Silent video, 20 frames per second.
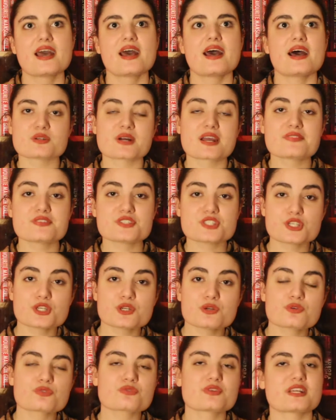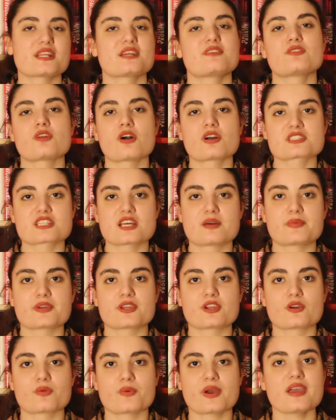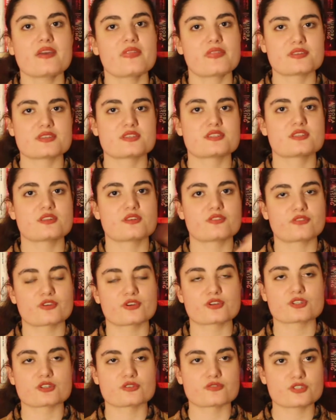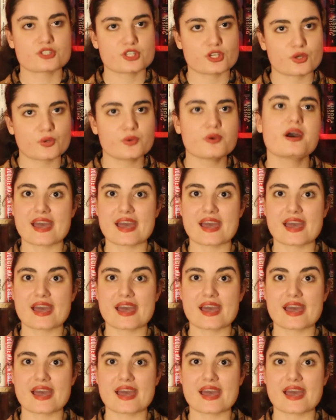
So I have two reading vlogs coming your way, this is the first of two,